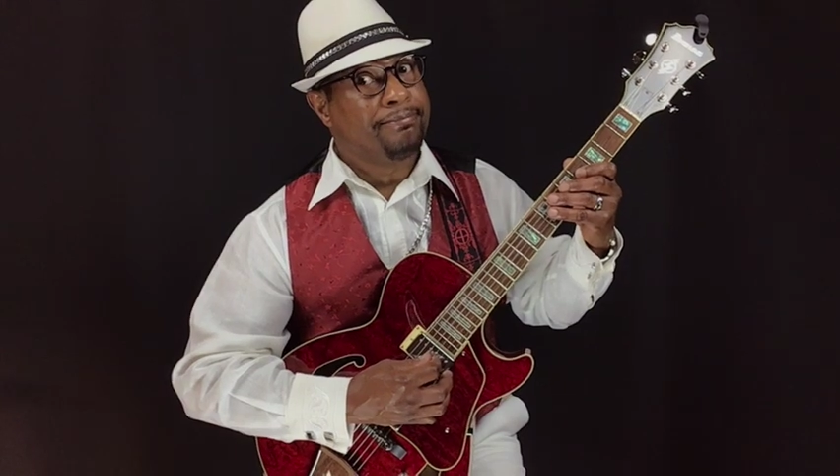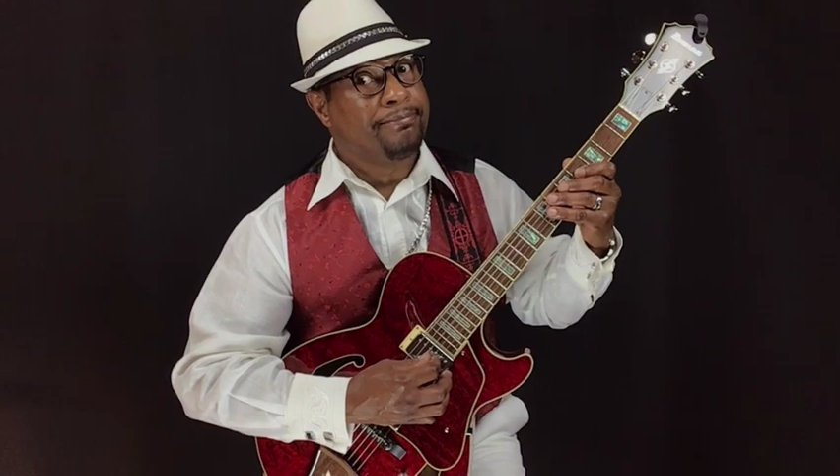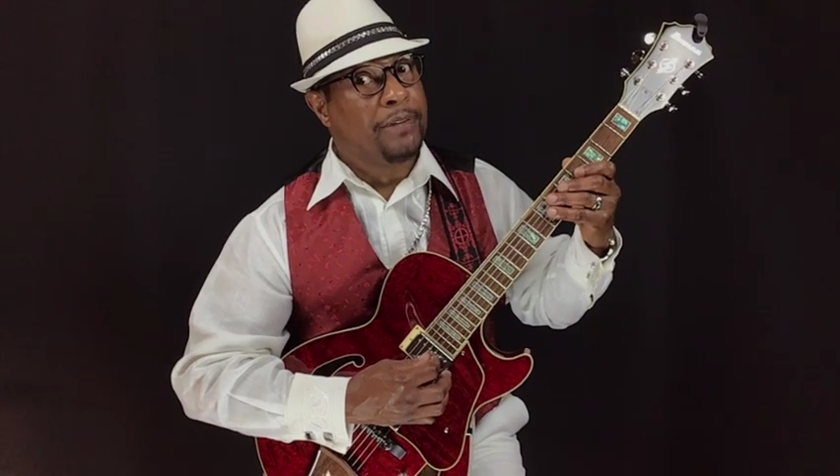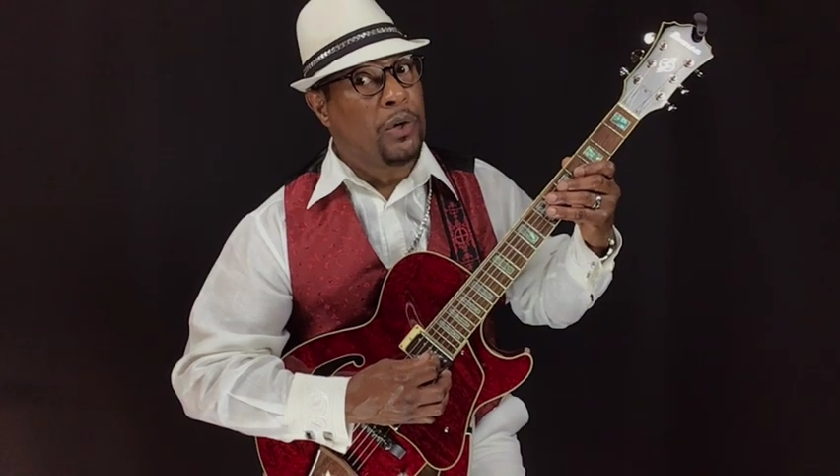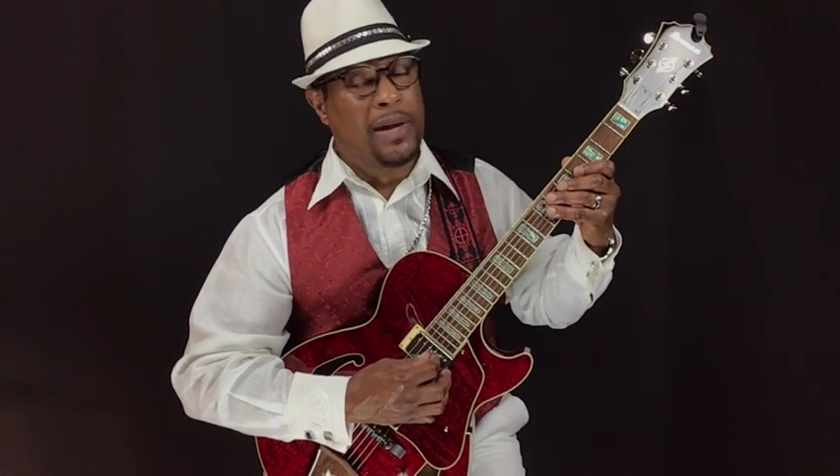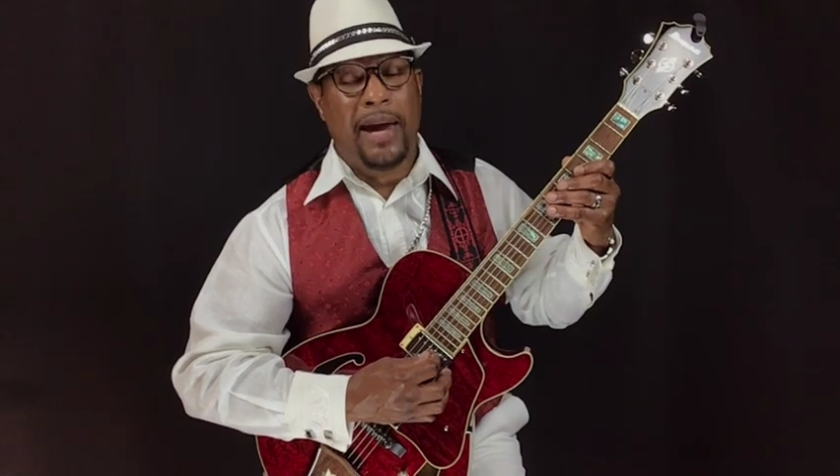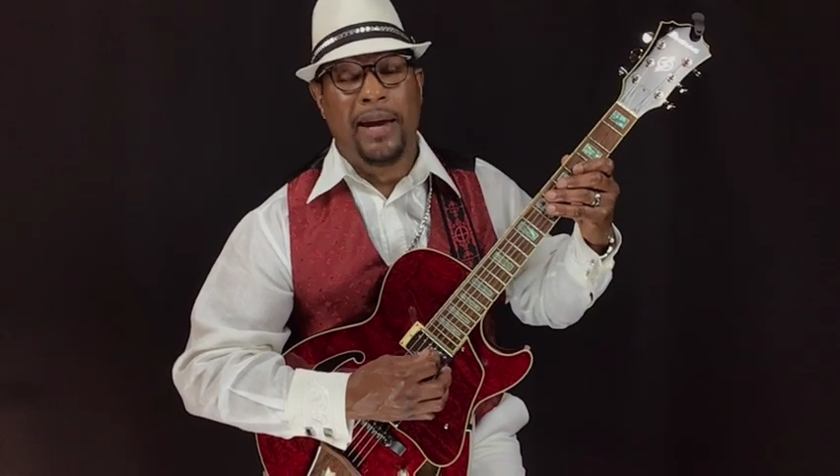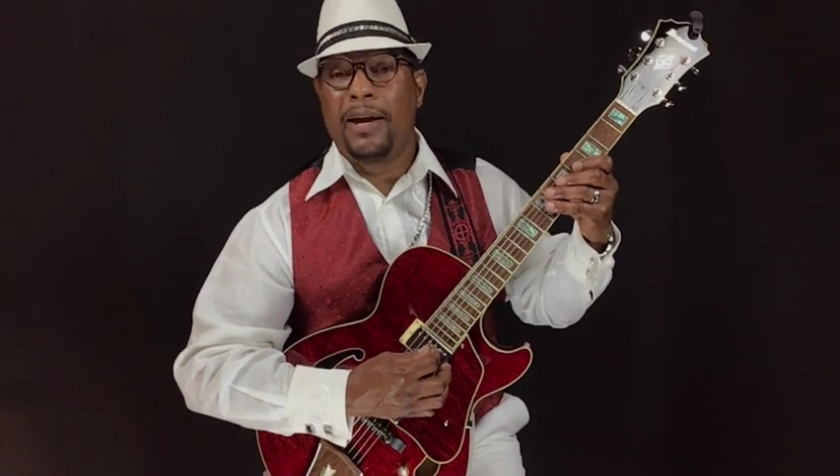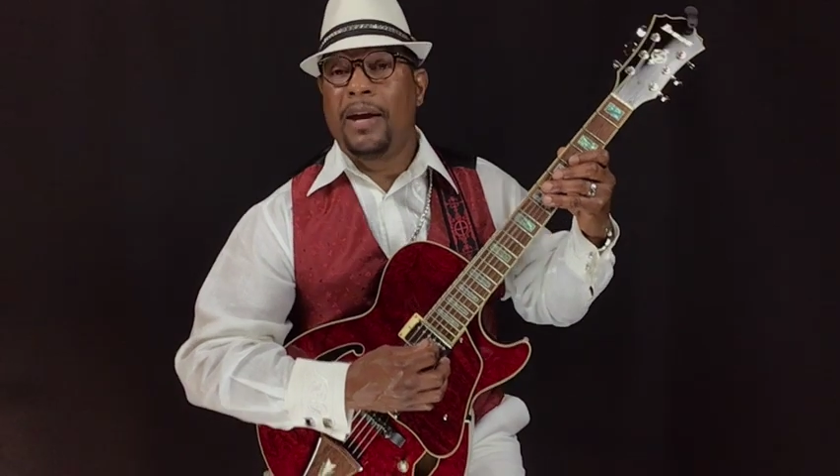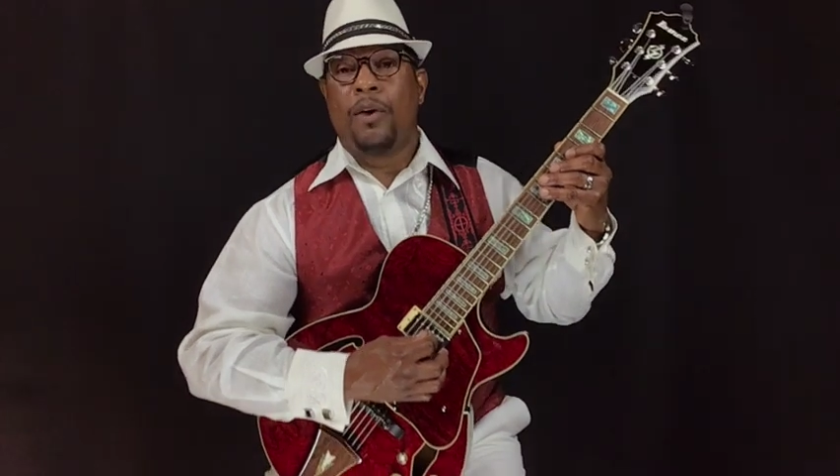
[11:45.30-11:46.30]
Okay?
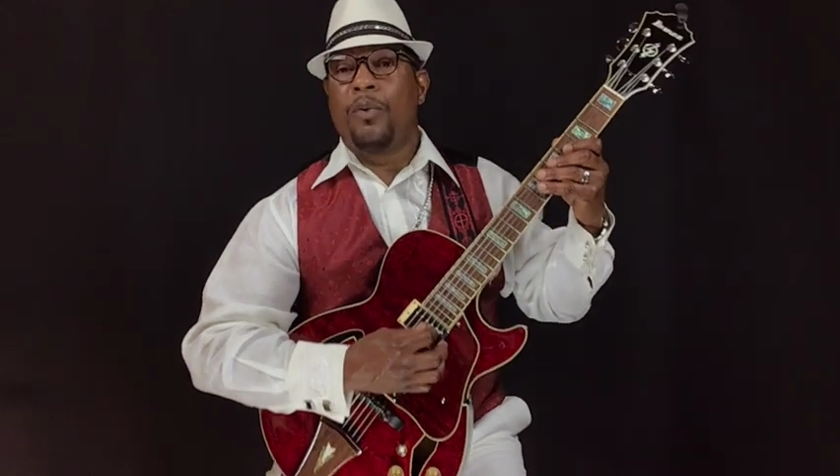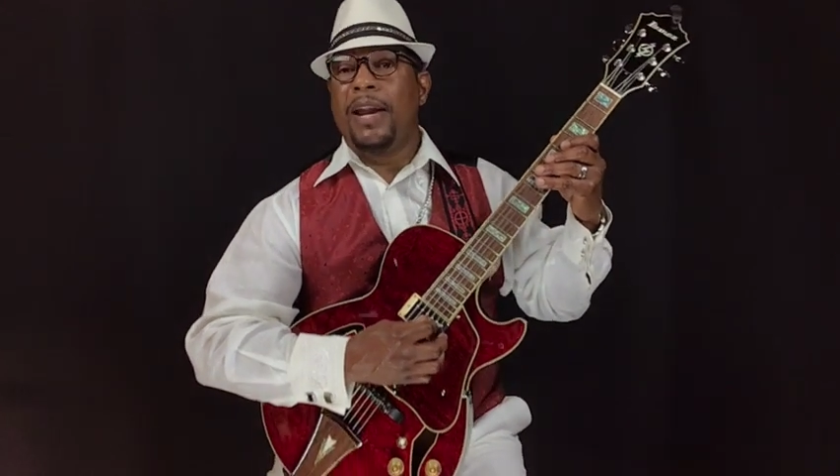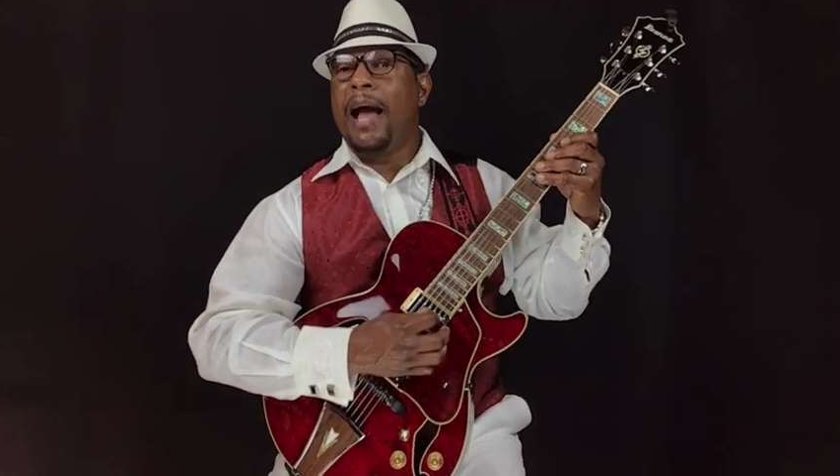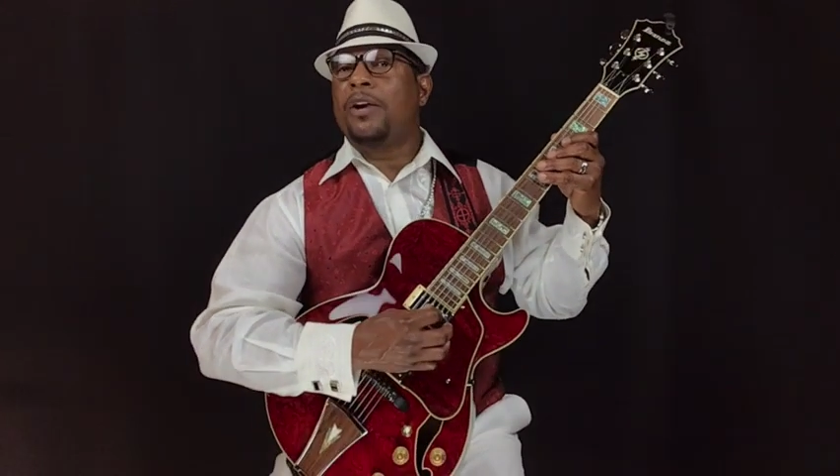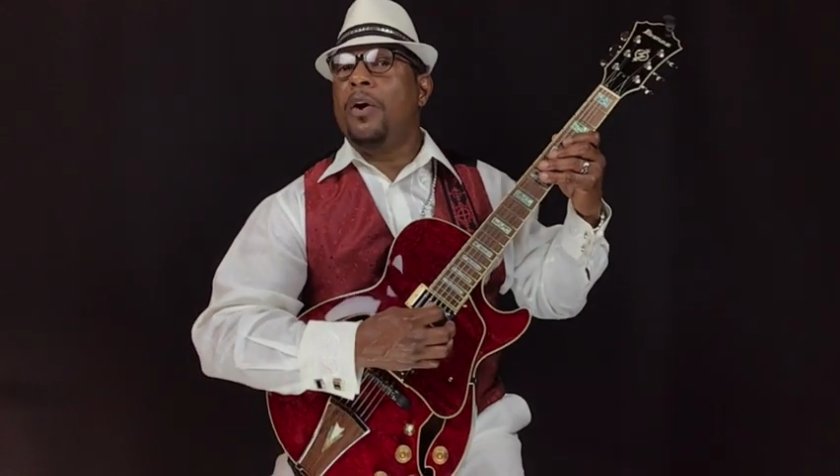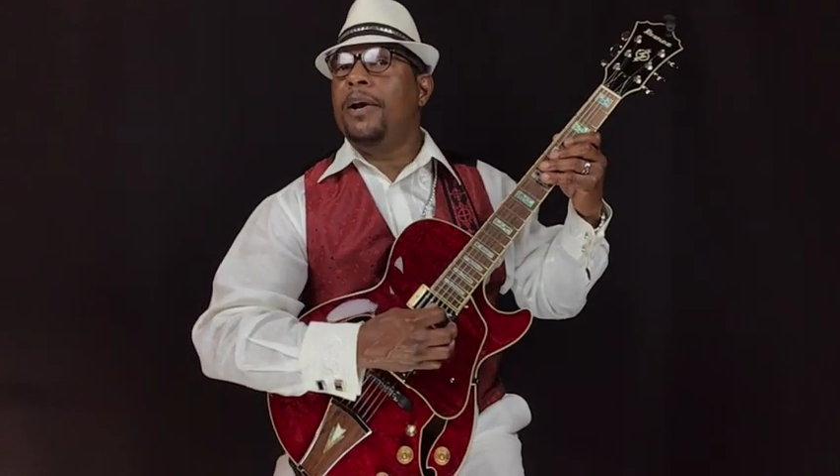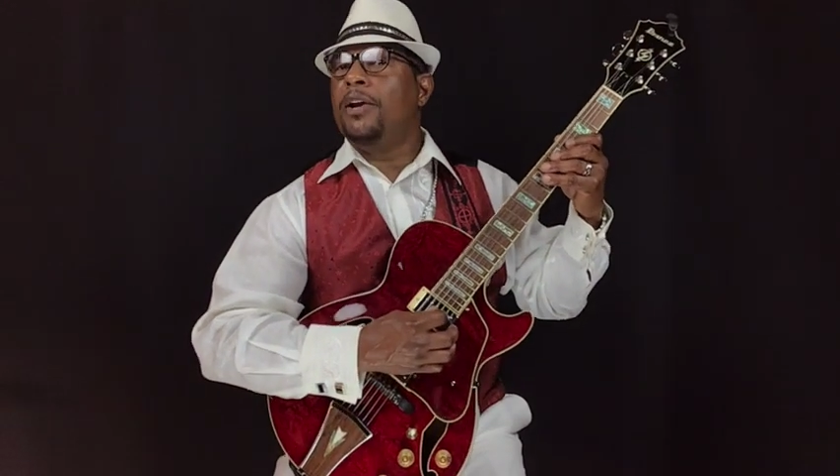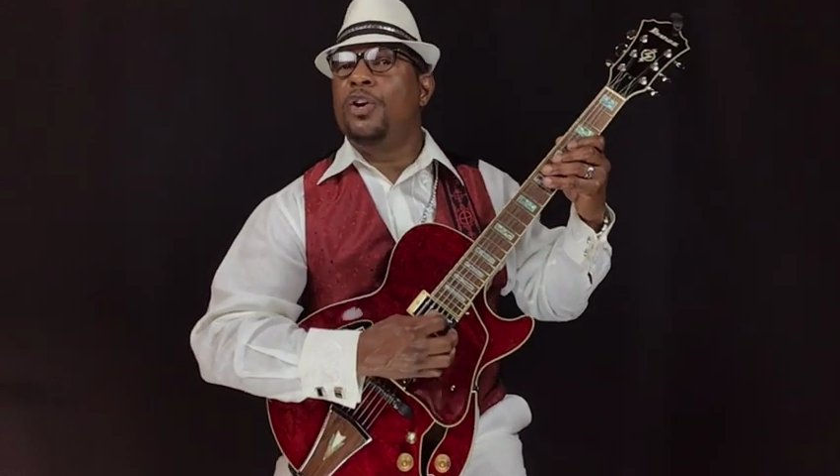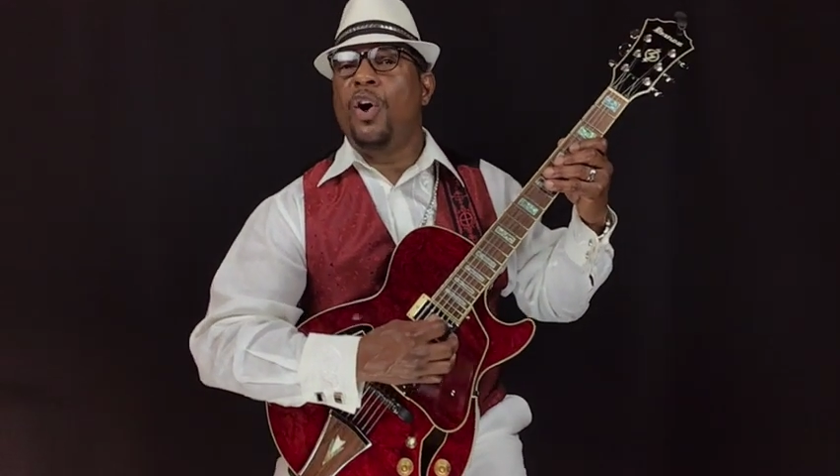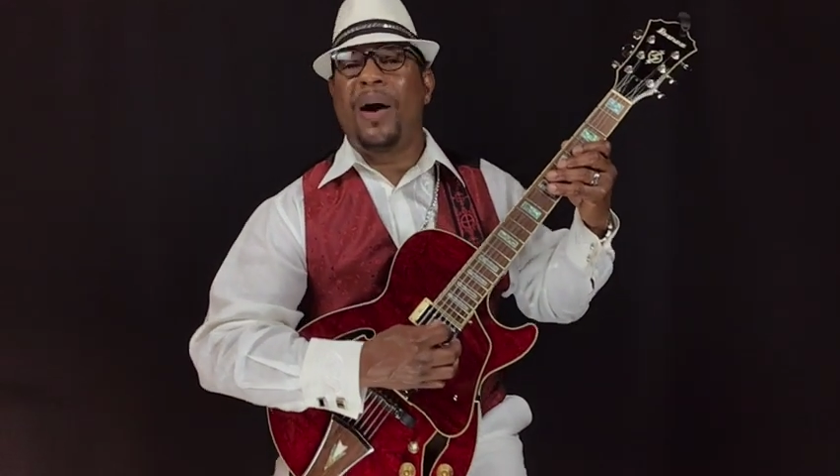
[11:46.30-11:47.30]
We're not going to
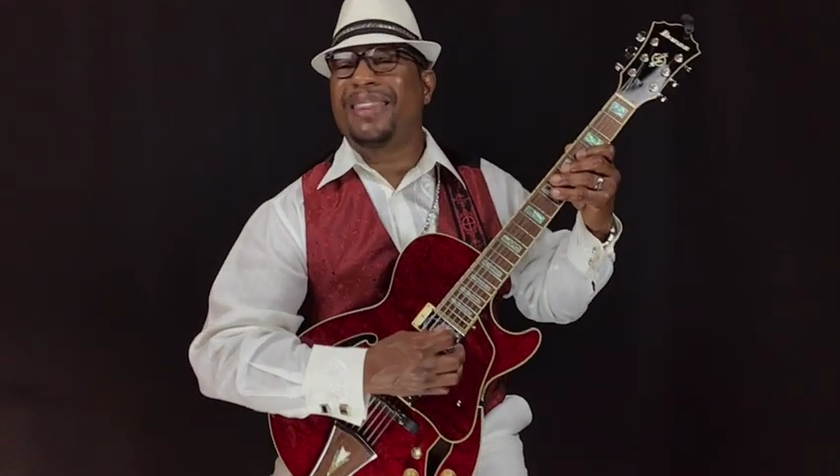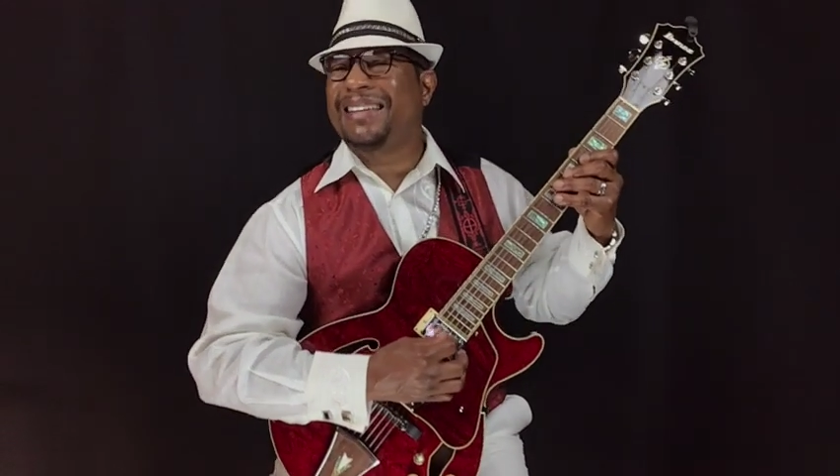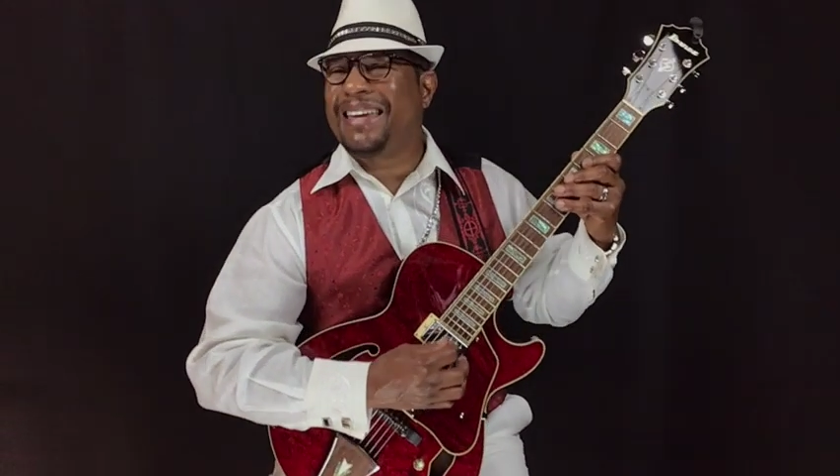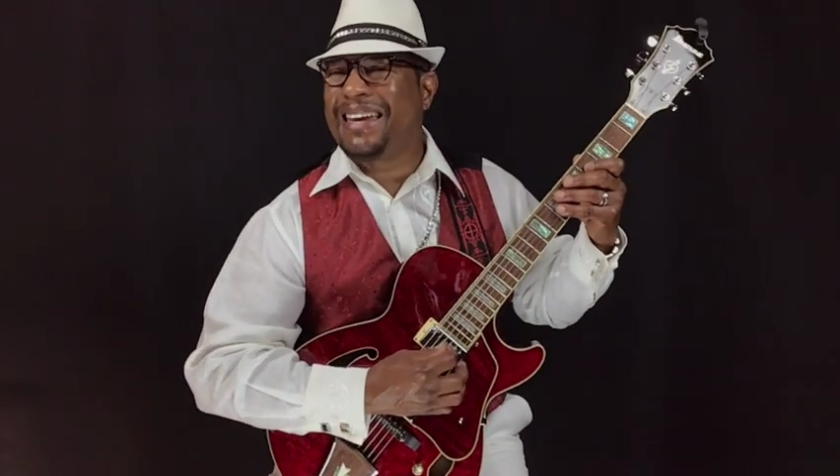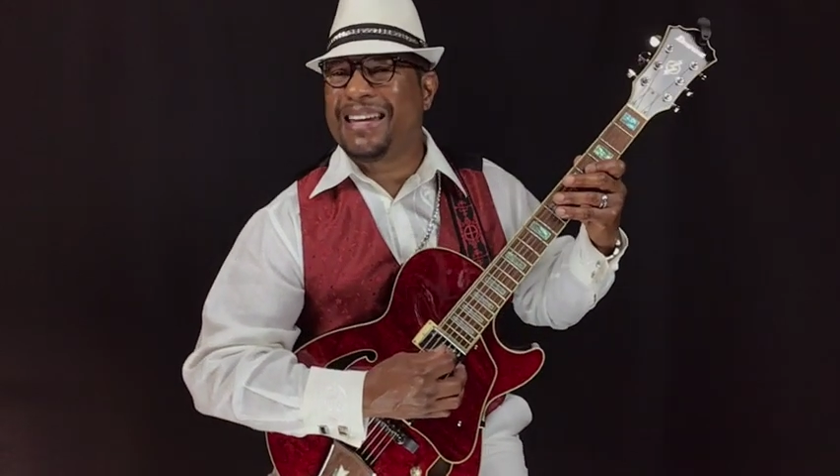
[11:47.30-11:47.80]
no other key,